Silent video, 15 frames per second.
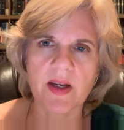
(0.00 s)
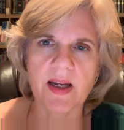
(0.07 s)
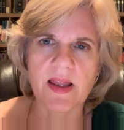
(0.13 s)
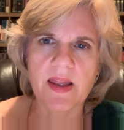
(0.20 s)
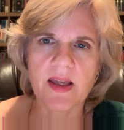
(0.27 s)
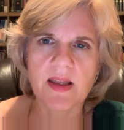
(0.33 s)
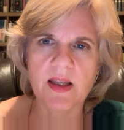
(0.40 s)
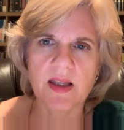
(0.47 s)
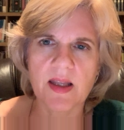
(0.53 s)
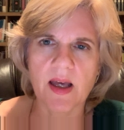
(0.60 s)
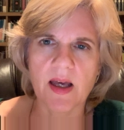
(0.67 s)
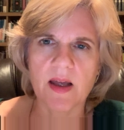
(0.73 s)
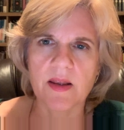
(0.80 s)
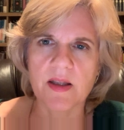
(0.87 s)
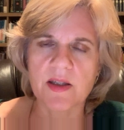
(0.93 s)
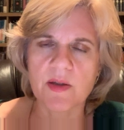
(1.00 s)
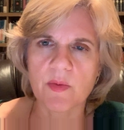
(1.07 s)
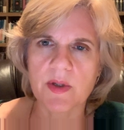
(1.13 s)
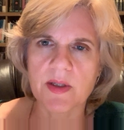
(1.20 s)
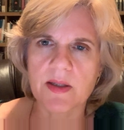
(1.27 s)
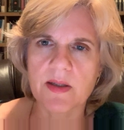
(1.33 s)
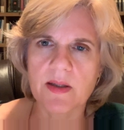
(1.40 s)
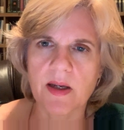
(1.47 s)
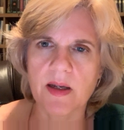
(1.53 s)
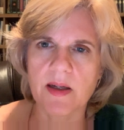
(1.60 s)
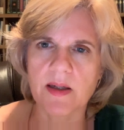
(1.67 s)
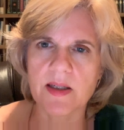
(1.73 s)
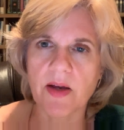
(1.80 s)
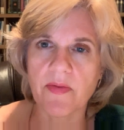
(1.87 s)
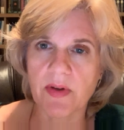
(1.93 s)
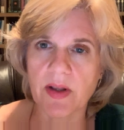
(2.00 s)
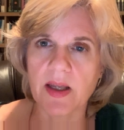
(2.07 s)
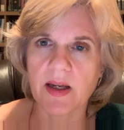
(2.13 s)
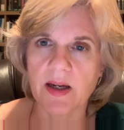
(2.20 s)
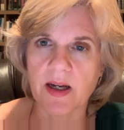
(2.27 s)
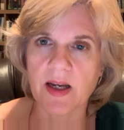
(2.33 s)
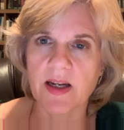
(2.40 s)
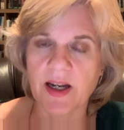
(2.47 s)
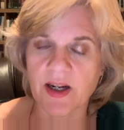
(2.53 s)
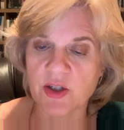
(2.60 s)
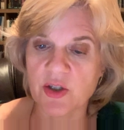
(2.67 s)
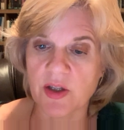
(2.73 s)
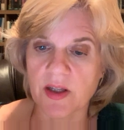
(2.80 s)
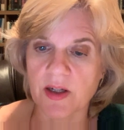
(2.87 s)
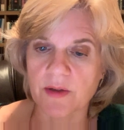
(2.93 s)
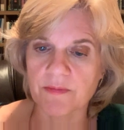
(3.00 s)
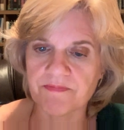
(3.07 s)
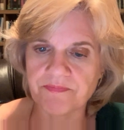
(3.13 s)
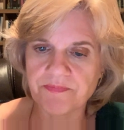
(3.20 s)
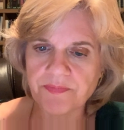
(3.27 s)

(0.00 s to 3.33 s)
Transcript: and I think that this was definitely a connection there.